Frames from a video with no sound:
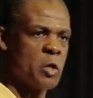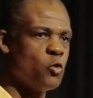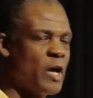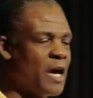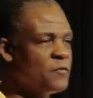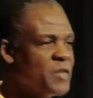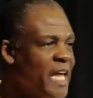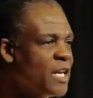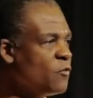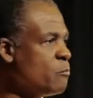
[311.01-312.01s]
you have
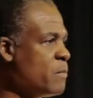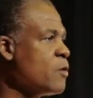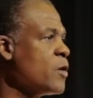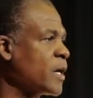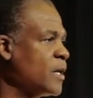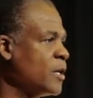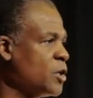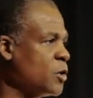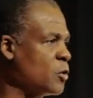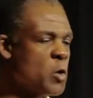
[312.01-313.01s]
Native American in
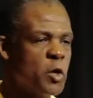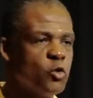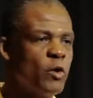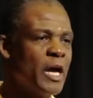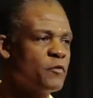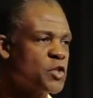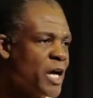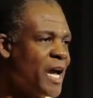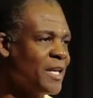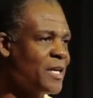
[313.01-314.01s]
you, you have
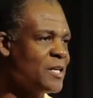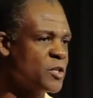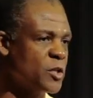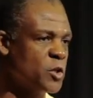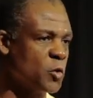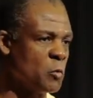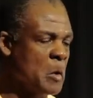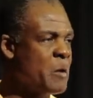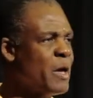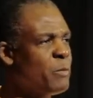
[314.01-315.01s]
Chinese in you.